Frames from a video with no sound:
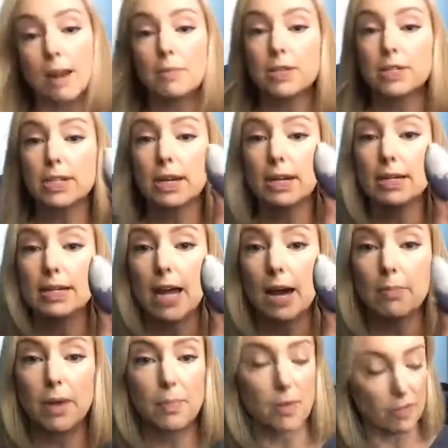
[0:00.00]
I'm just going to
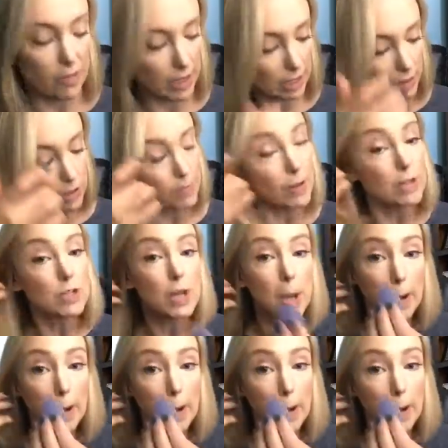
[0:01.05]
dab my Perfector sponge